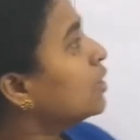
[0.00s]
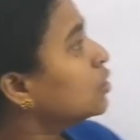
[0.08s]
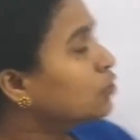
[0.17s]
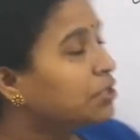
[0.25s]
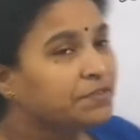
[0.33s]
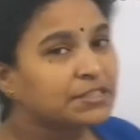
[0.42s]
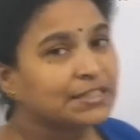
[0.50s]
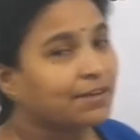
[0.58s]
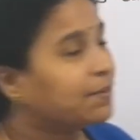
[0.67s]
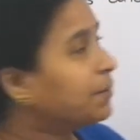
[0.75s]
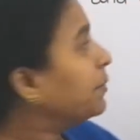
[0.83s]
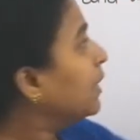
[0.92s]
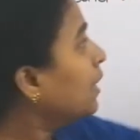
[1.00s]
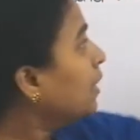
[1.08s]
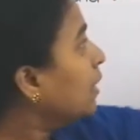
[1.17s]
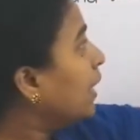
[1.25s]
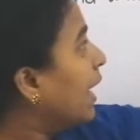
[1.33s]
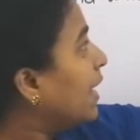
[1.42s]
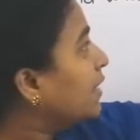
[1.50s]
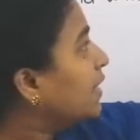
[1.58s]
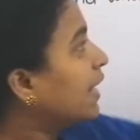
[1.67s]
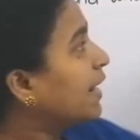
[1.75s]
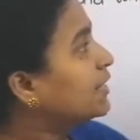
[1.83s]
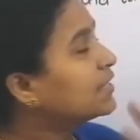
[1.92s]
So, it was developed in
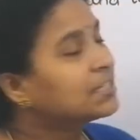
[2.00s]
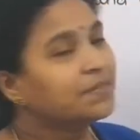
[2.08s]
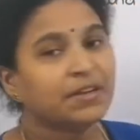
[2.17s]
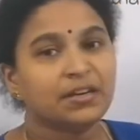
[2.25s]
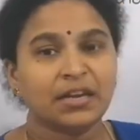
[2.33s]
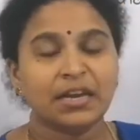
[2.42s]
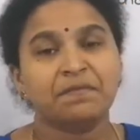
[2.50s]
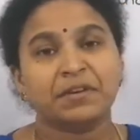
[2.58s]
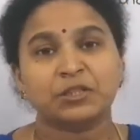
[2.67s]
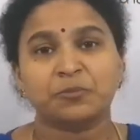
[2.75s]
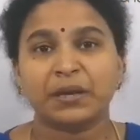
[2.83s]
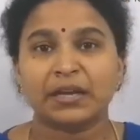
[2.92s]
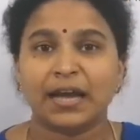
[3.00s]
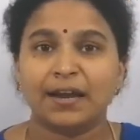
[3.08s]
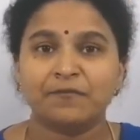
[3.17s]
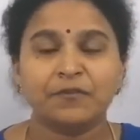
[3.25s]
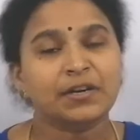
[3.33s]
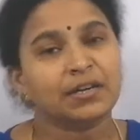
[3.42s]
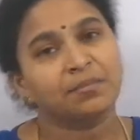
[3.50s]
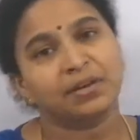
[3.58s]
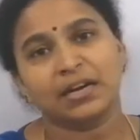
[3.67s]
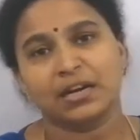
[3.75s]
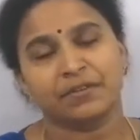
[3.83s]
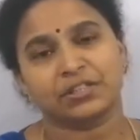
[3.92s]
1897 in West Bengal for
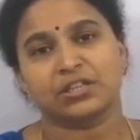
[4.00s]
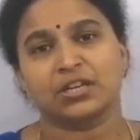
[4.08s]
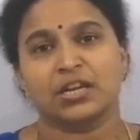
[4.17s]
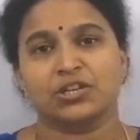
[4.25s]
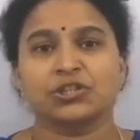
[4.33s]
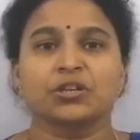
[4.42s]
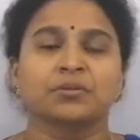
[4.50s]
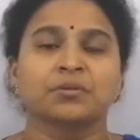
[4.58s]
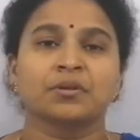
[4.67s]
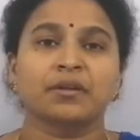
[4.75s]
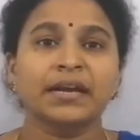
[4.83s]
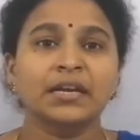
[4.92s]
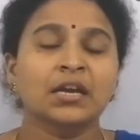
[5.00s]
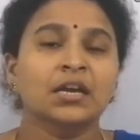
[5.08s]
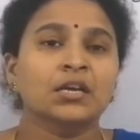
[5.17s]
criminal investigation, right?